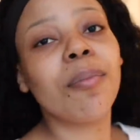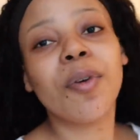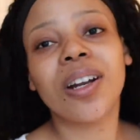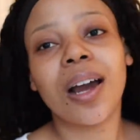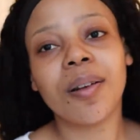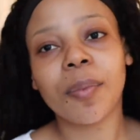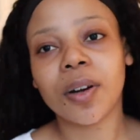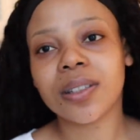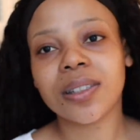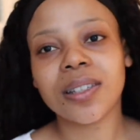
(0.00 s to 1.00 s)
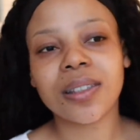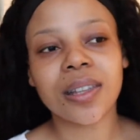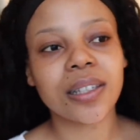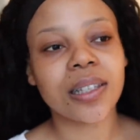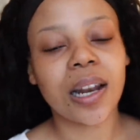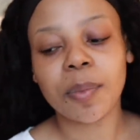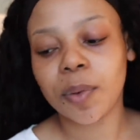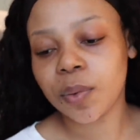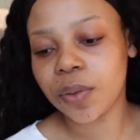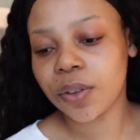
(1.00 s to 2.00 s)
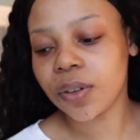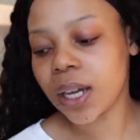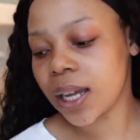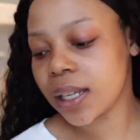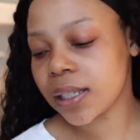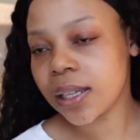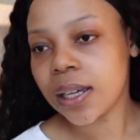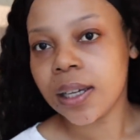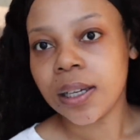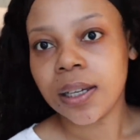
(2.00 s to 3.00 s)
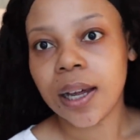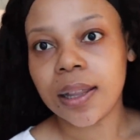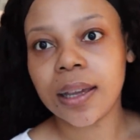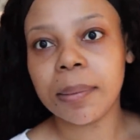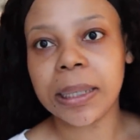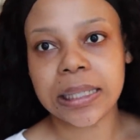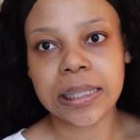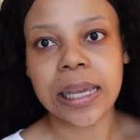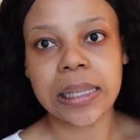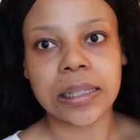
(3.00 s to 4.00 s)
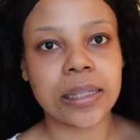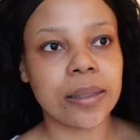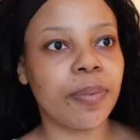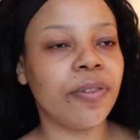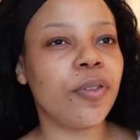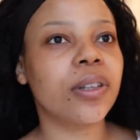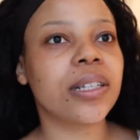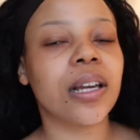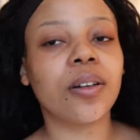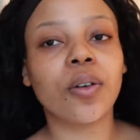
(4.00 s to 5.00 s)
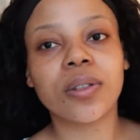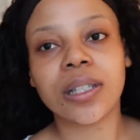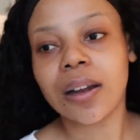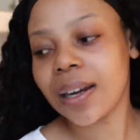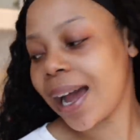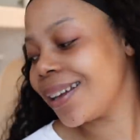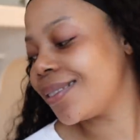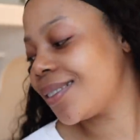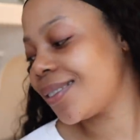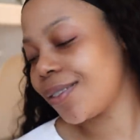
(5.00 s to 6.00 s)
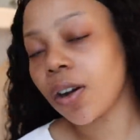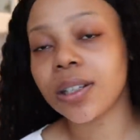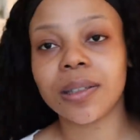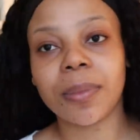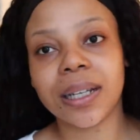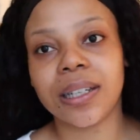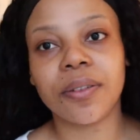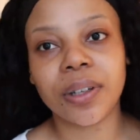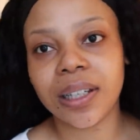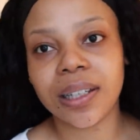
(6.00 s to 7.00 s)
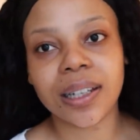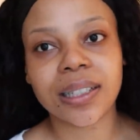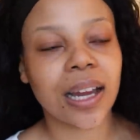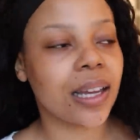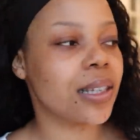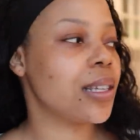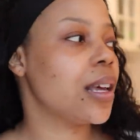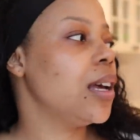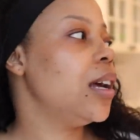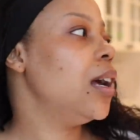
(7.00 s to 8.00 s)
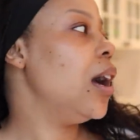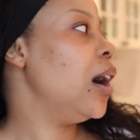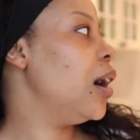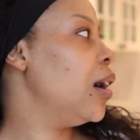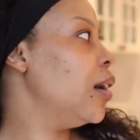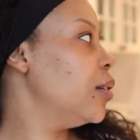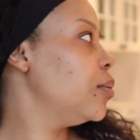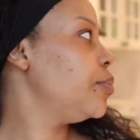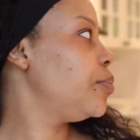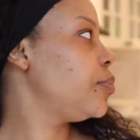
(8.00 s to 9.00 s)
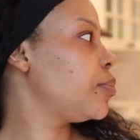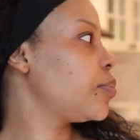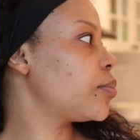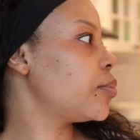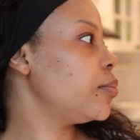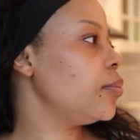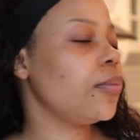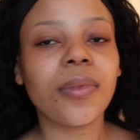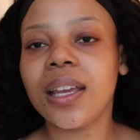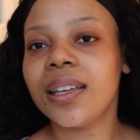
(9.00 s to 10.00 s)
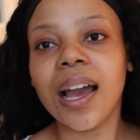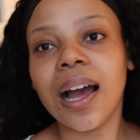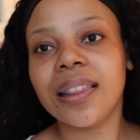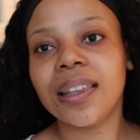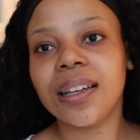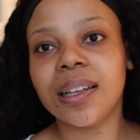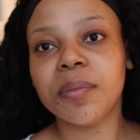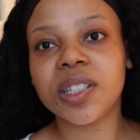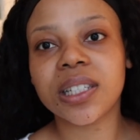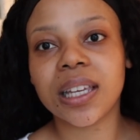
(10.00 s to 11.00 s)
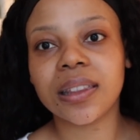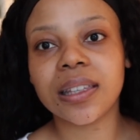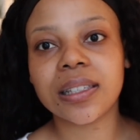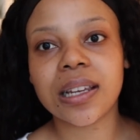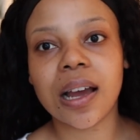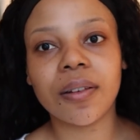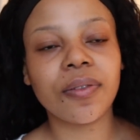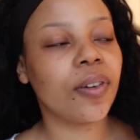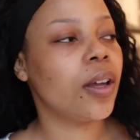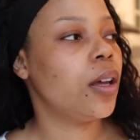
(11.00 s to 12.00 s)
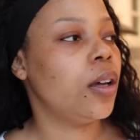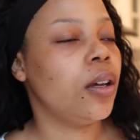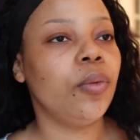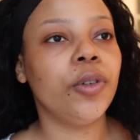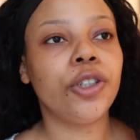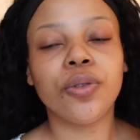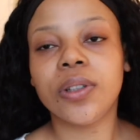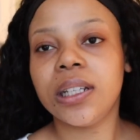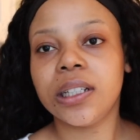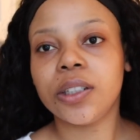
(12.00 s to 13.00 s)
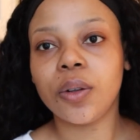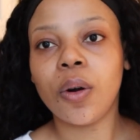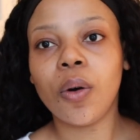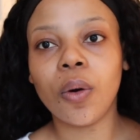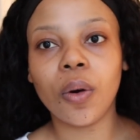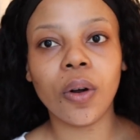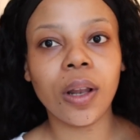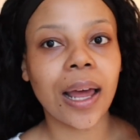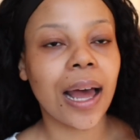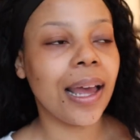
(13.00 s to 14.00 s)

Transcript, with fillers: I'm gonna unbox these things that I bought with you guys. I think it makes sense. Before the sun goes down, I started my day really late, guys. Um, yeah, I think let me just get the stuff. We do the little haul.